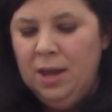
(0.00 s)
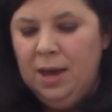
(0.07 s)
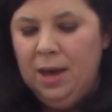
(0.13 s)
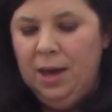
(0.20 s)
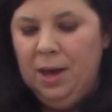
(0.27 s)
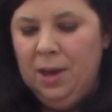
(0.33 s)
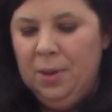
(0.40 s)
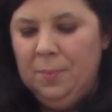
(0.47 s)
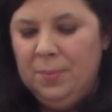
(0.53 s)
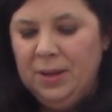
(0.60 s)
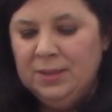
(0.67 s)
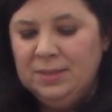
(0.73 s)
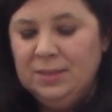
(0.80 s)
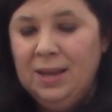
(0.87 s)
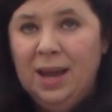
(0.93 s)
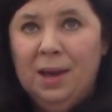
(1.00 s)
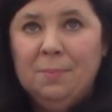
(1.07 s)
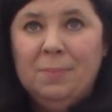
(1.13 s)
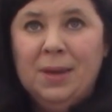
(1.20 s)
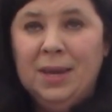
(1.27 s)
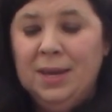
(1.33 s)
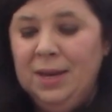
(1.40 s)
It's not
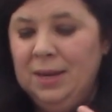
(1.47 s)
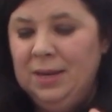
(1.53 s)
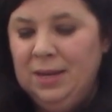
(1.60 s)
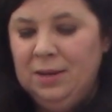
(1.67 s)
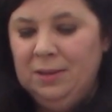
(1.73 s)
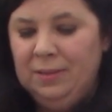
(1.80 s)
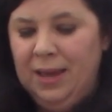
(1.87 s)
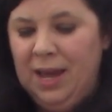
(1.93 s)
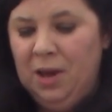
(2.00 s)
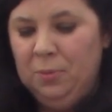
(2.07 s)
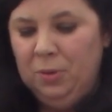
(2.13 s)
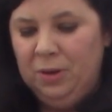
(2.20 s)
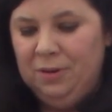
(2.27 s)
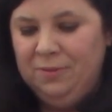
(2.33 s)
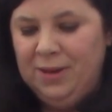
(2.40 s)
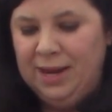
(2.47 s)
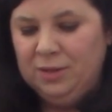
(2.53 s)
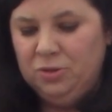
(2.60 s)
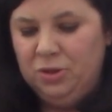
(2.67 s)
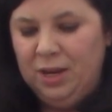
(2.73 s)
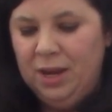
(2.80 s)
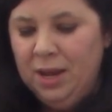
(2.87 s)
made in a lab or in a factory.